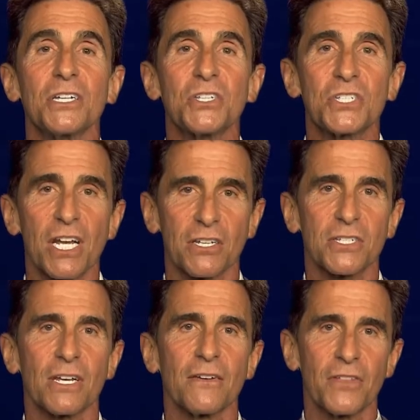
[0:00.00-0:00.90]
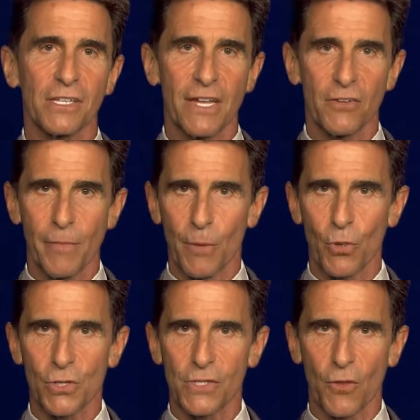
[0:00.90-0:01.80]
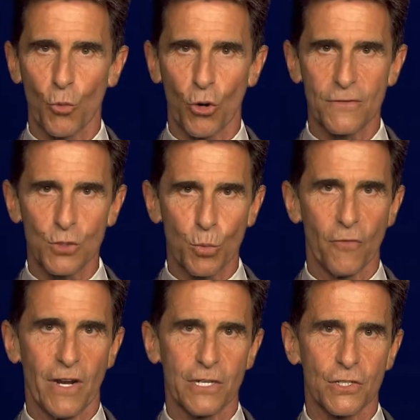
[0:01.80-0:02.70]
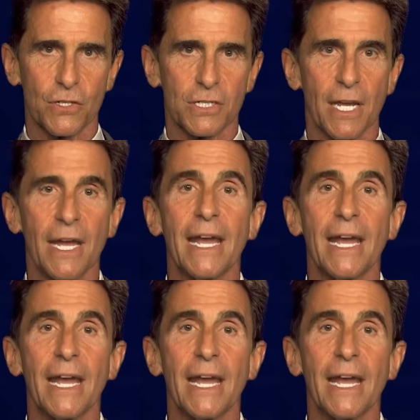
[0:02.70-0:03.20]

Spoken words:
6 of the 11 members of the Board of Supervisors,